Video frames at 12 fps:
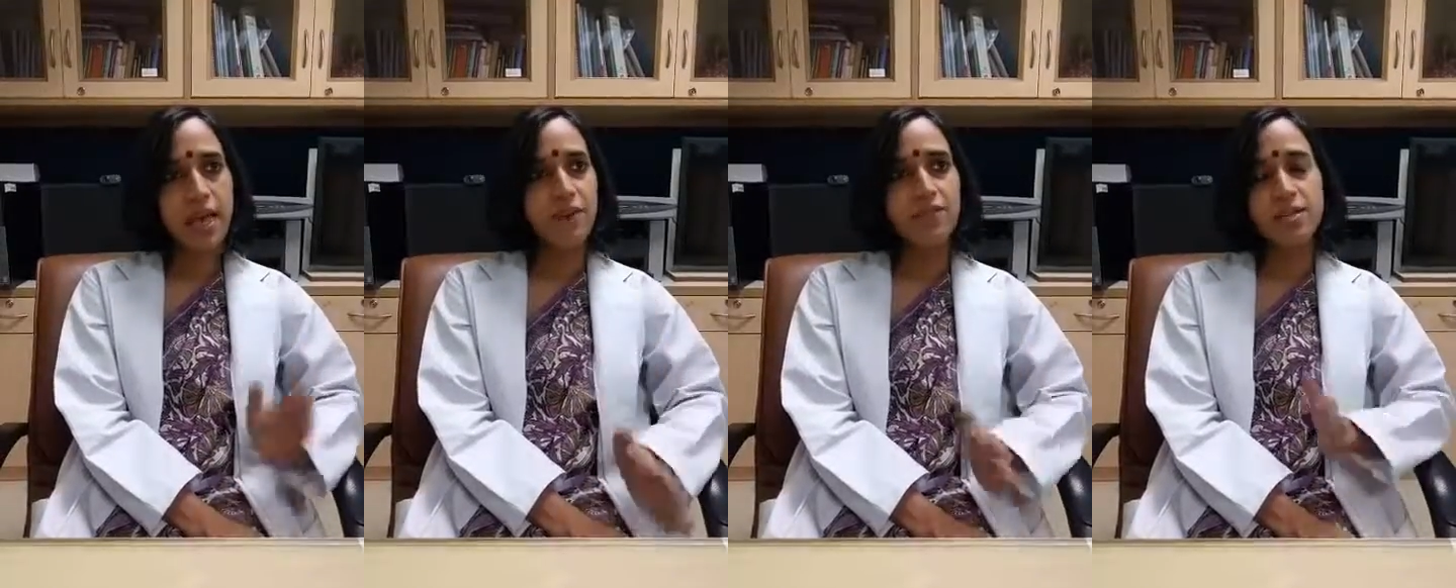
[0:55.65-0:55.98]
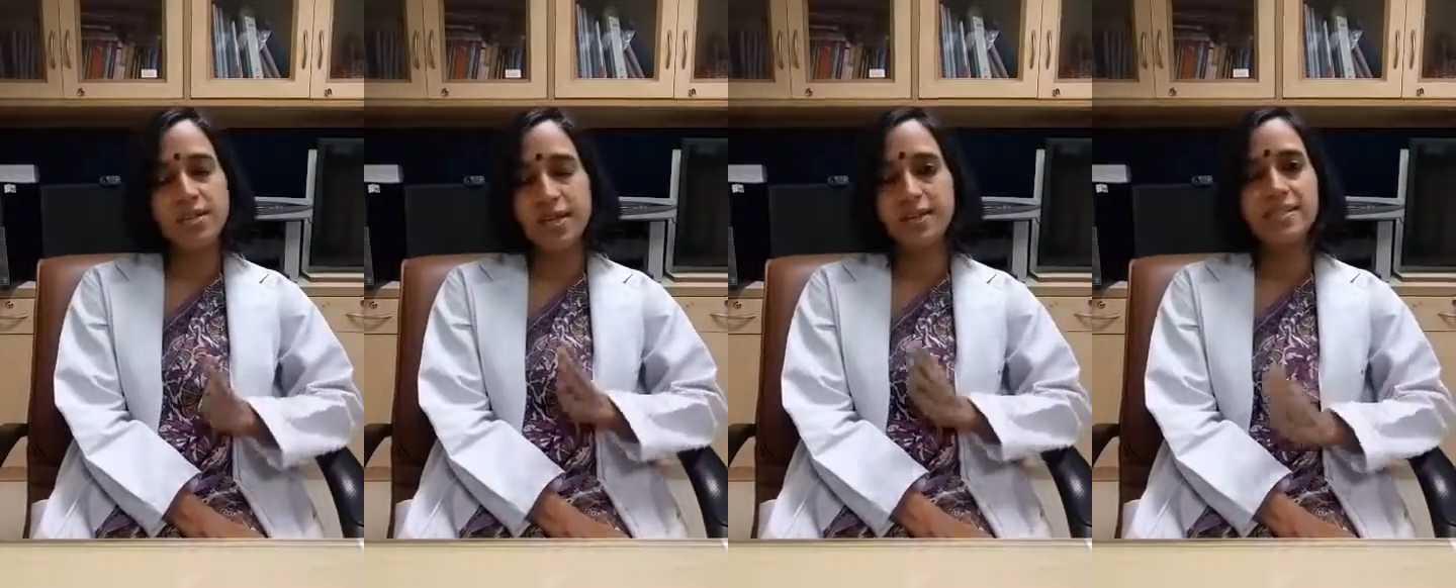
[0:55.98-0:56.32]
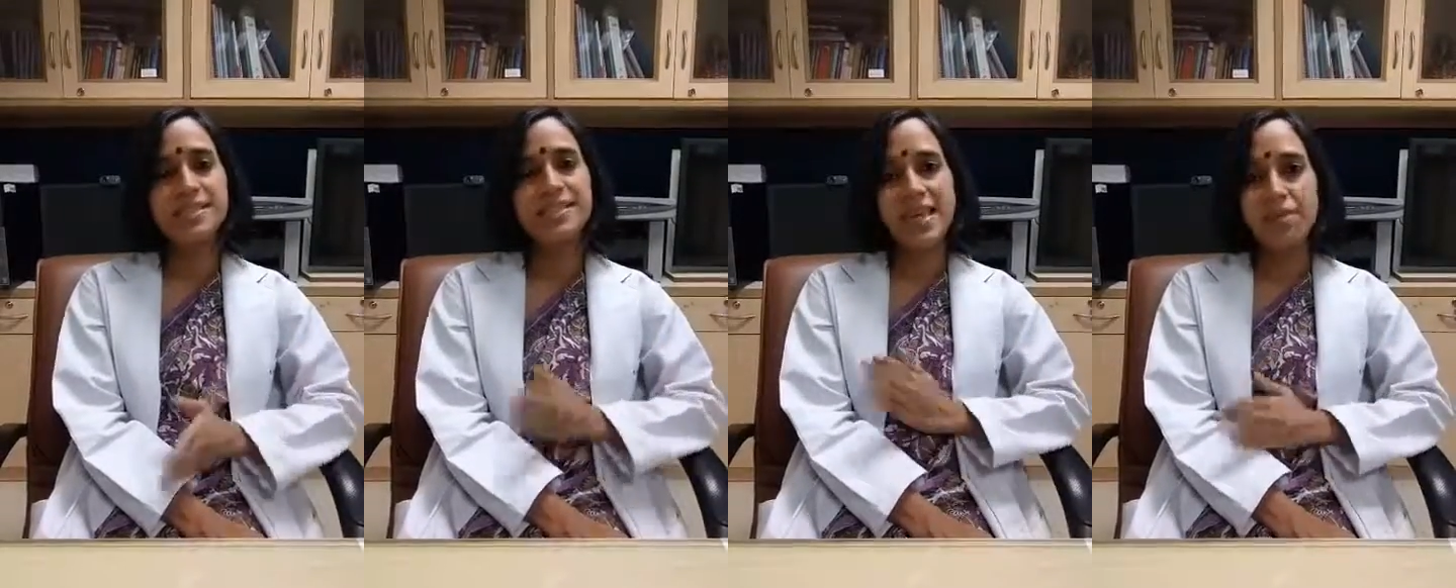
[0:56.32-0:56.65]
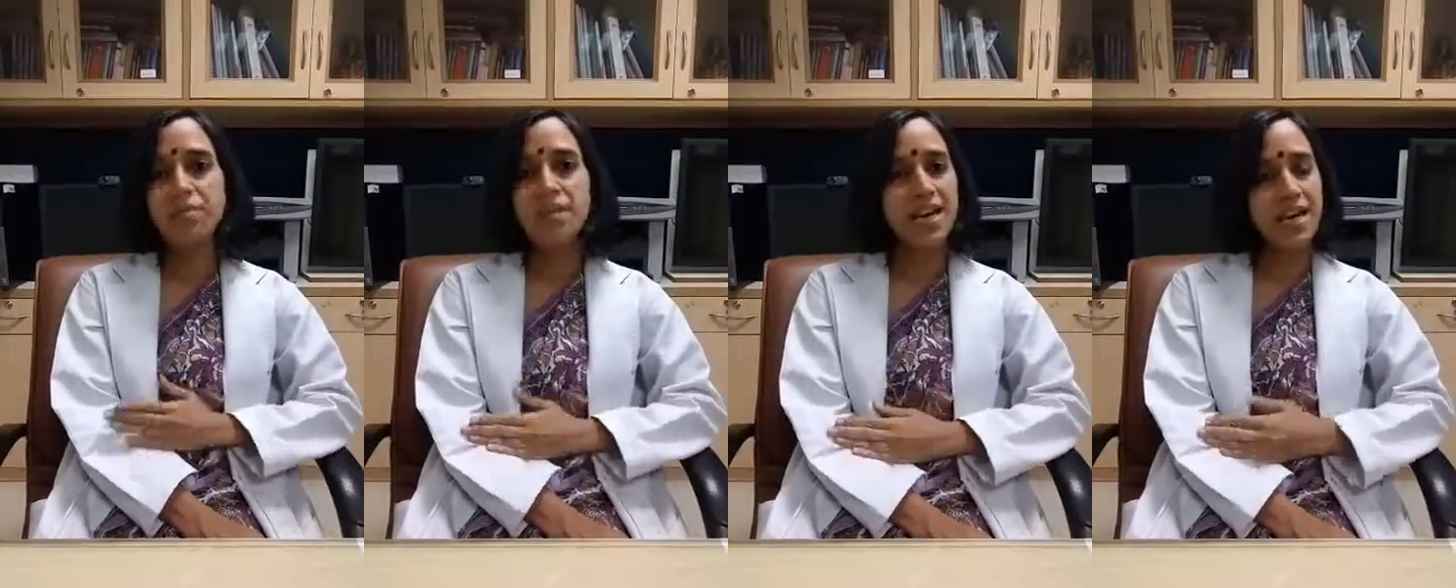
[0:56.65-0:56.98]
have it at the
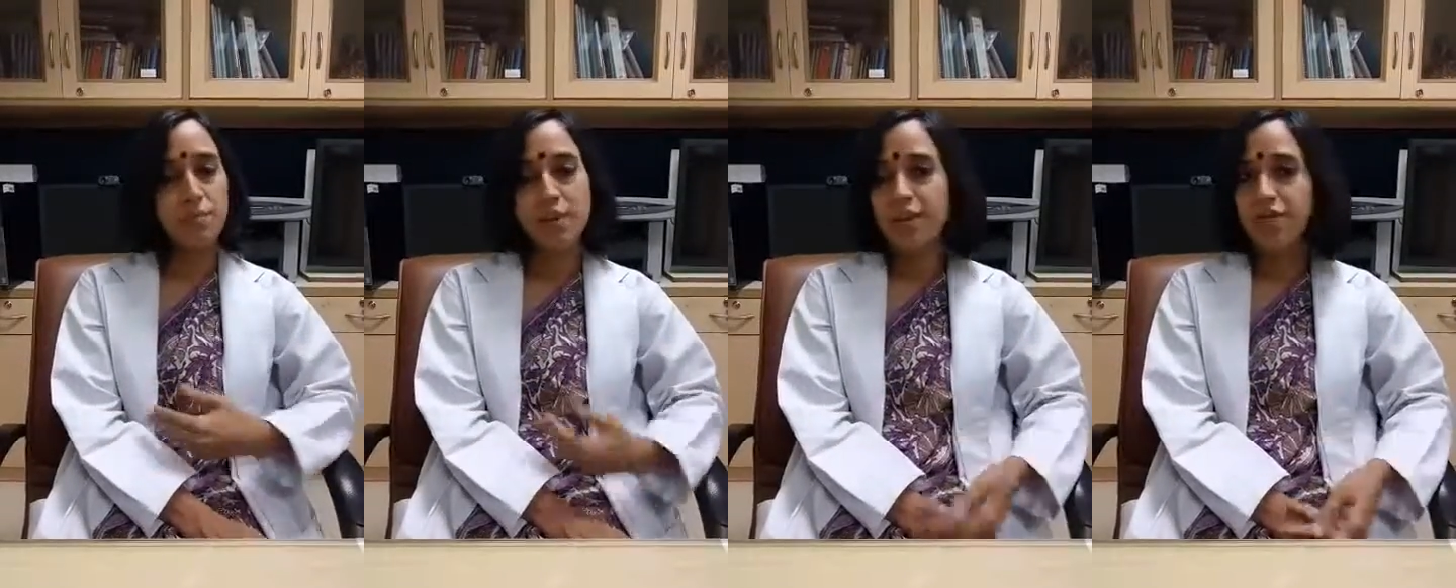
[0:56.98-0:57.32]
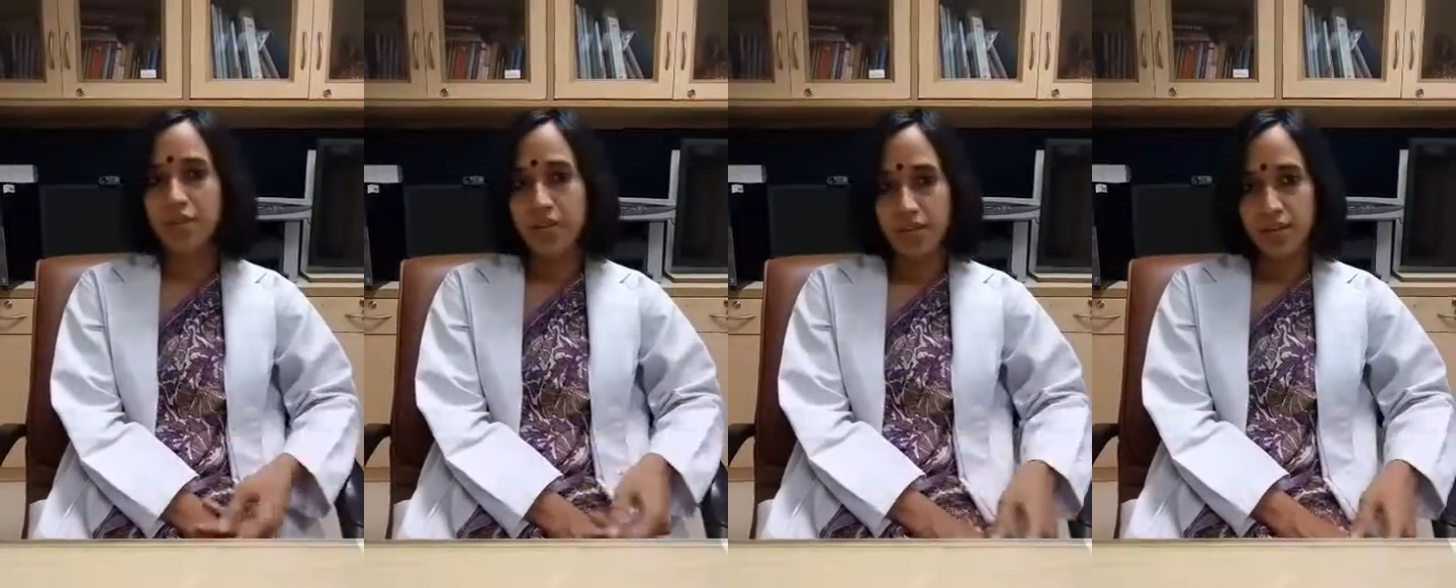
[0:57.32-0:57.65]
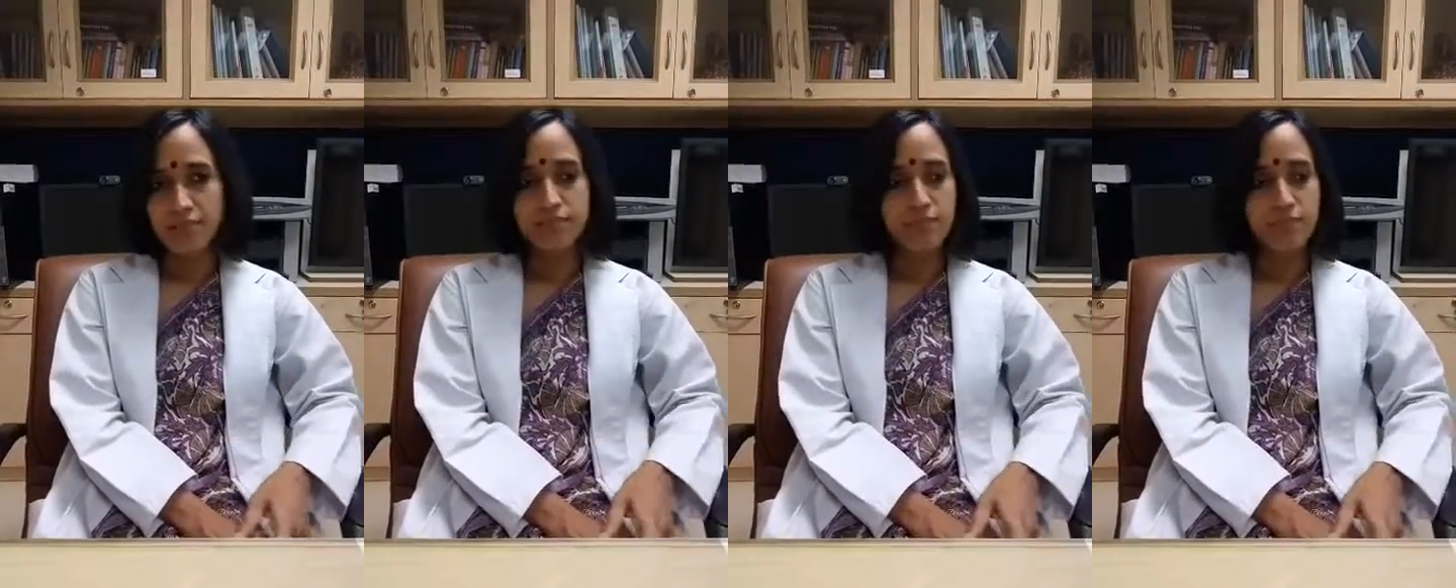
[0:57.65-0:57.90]
same time every day.